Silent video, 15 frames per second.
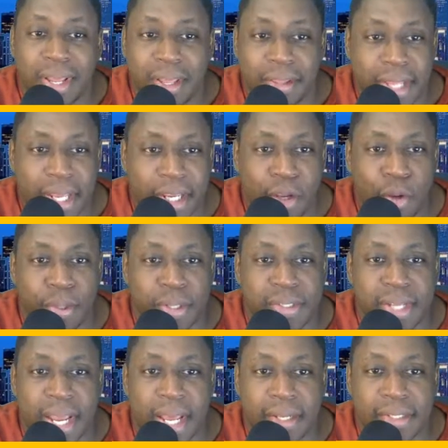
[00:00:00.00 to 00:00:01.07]
Thank you, Ms.
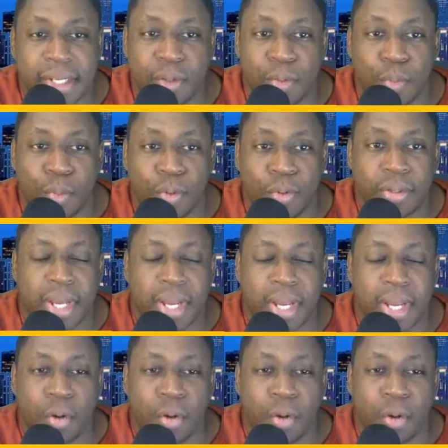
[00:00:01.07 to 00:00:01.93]
Alexander Ward. I don't know